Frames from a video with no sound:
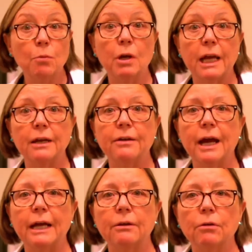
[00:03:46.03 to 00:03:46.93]
we'll get a
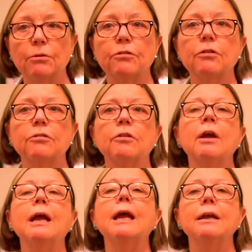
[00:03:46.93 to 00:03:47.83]
diagnosis
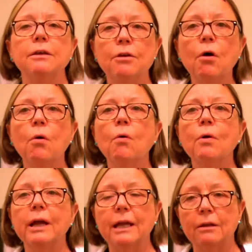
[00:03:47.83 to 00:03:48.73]
and know
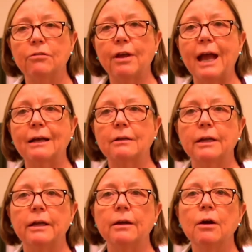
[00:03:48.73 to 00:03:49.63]

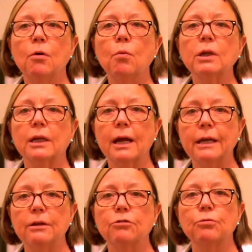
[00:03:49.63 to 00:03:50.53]
exactly what
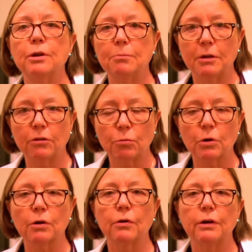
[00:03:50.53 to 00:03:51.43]
kind of treatments
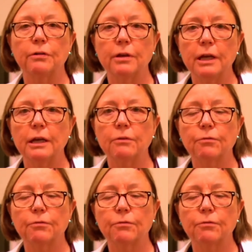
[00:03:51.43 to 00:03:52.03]
we're going to need.